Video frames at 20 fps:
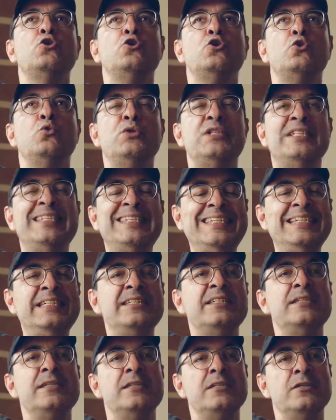to
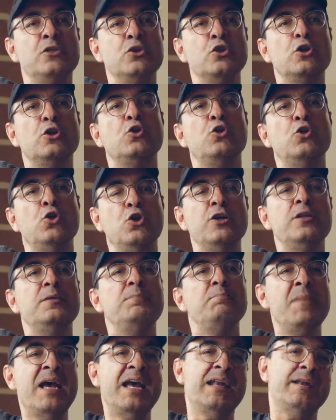decent, good
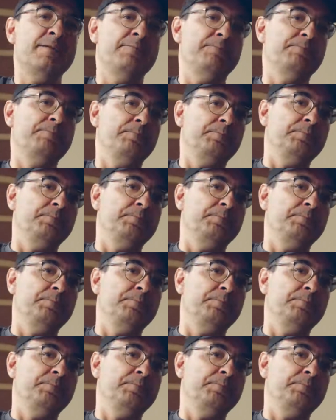men.